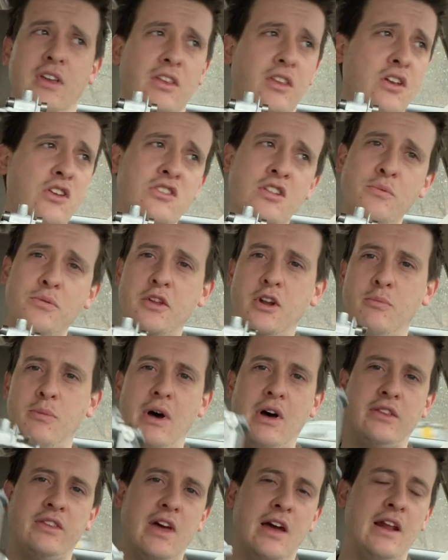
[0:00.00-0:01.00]
There's something
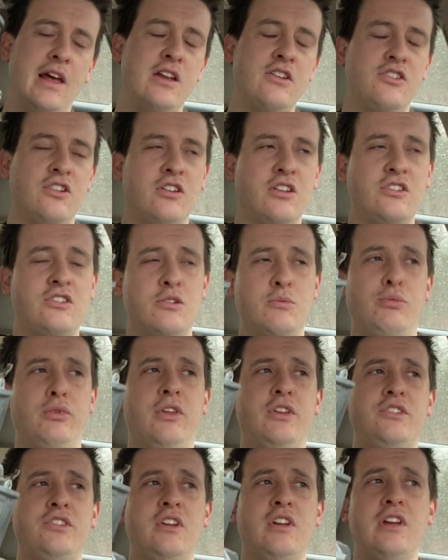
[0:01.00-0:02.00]
about that engine, the
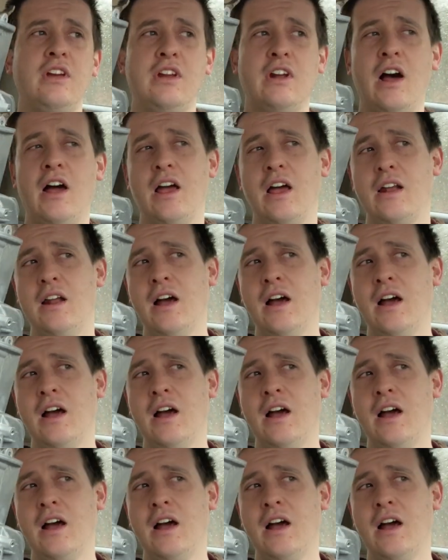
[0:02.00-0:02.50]
simplicity, and I